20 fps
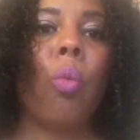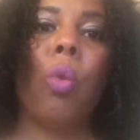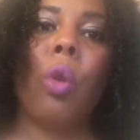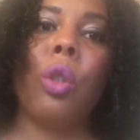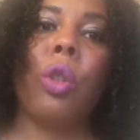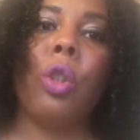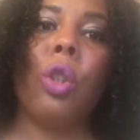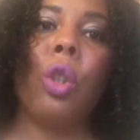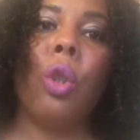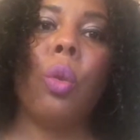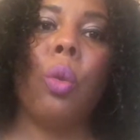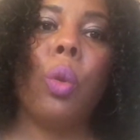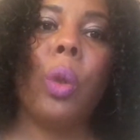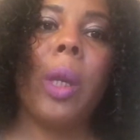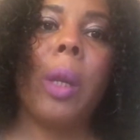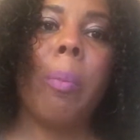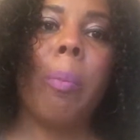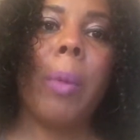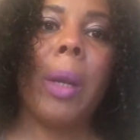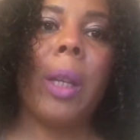what you
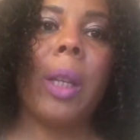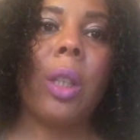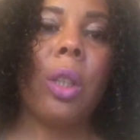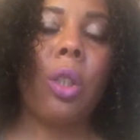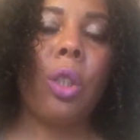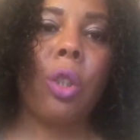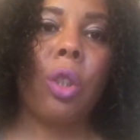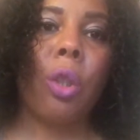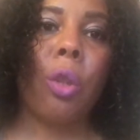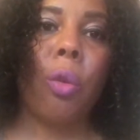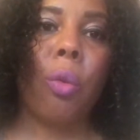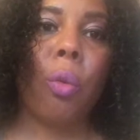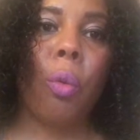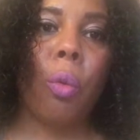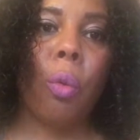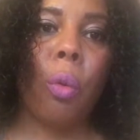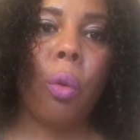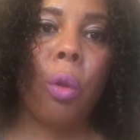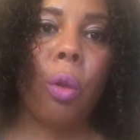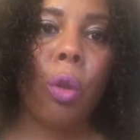can manage
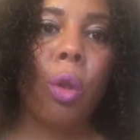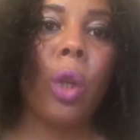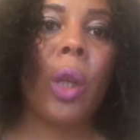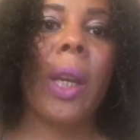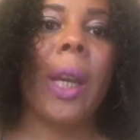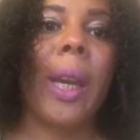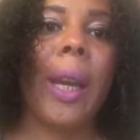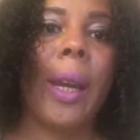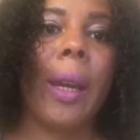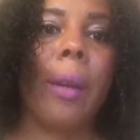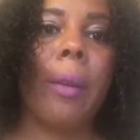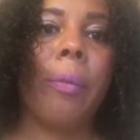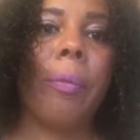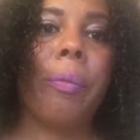to look at.